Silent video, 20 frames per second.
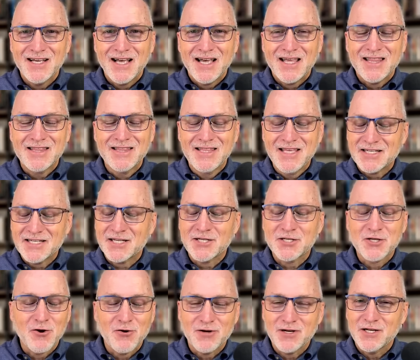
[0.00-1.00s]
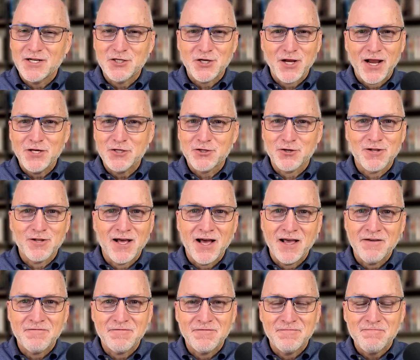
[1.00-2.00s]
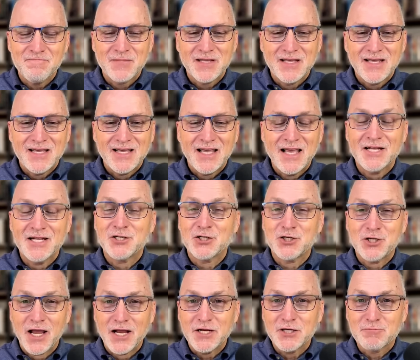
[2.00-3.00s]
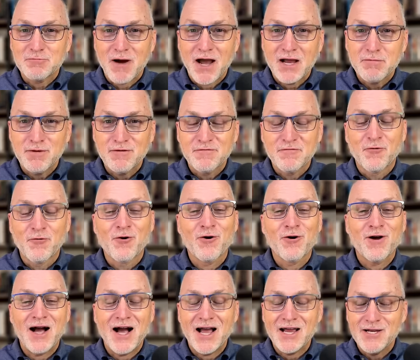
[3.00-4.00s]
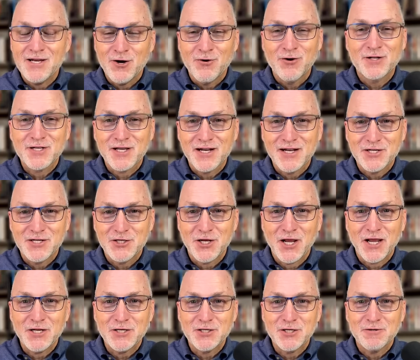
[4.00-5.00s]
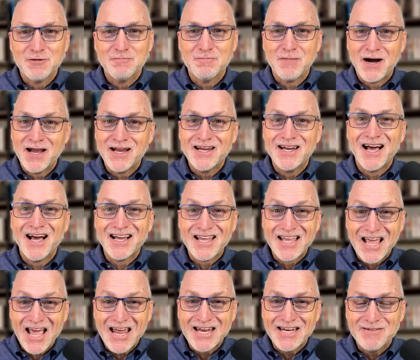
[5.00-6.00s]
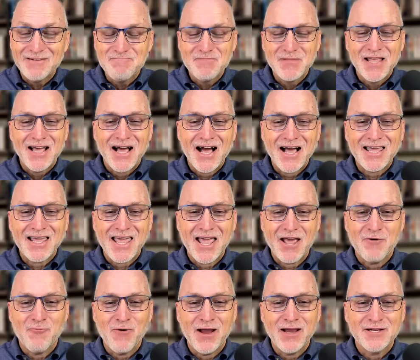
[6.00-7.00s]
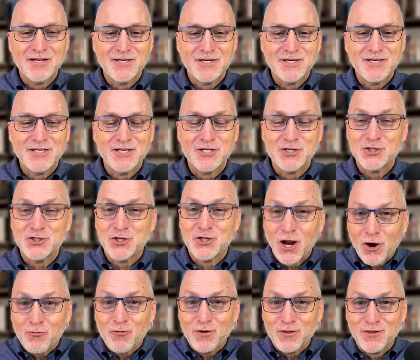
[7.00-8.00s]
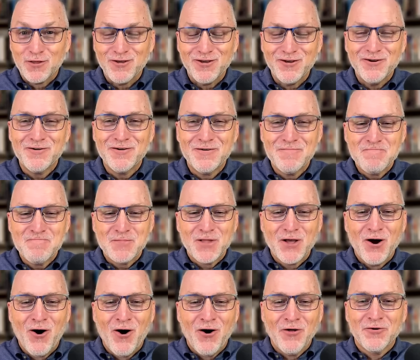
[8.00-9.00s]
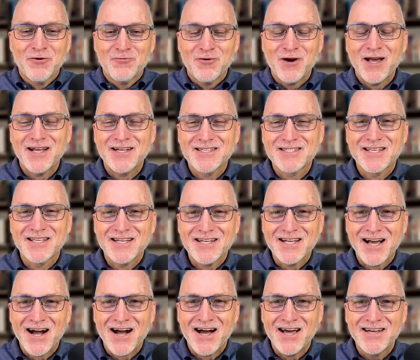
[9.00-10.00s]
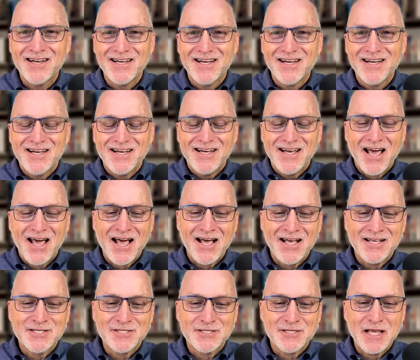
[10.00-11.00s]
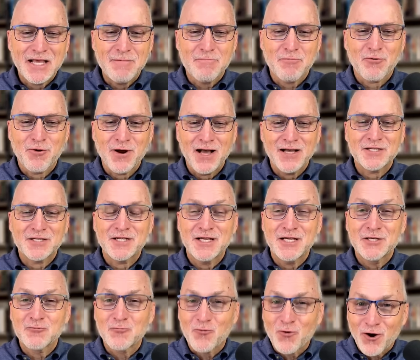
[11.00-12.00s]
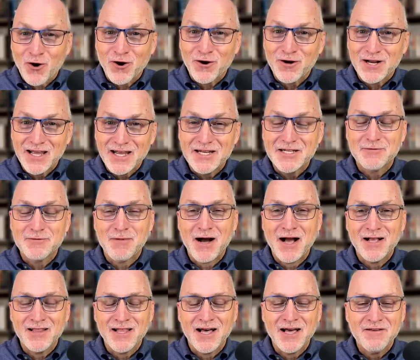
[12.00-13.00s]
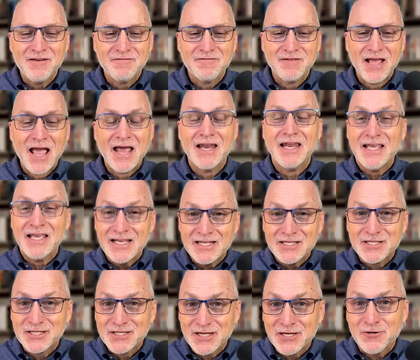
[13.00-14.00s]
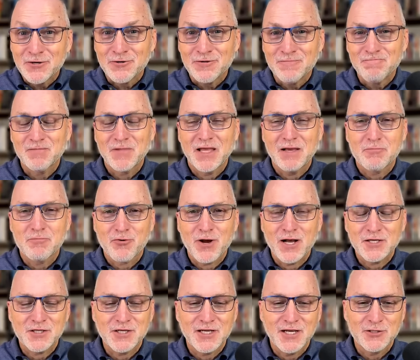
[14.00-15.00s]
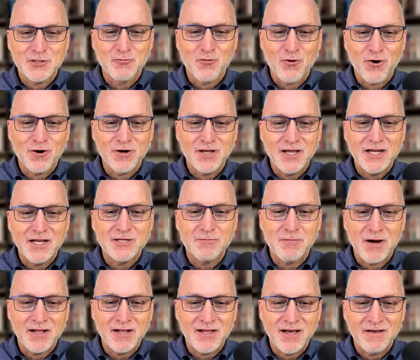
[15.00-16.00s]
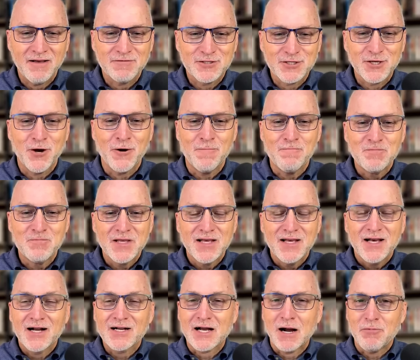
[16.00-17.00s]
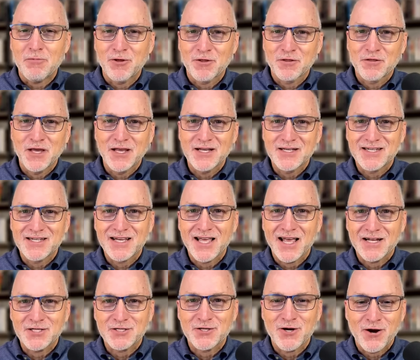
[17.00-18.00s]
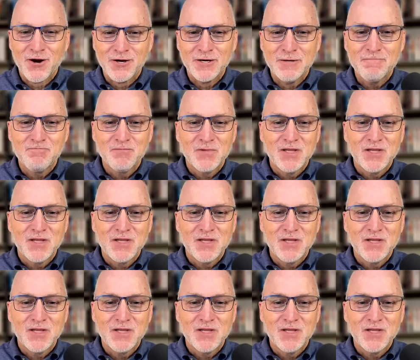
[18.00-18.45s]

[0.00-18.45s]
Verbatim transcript: This is going to change your life. It's changed mine before. I know it's going to change mine again. I can't wait to share with you all the ways that God has impressed His Word into my life and is still impressing His Word into my life. So, a couple of things to get started.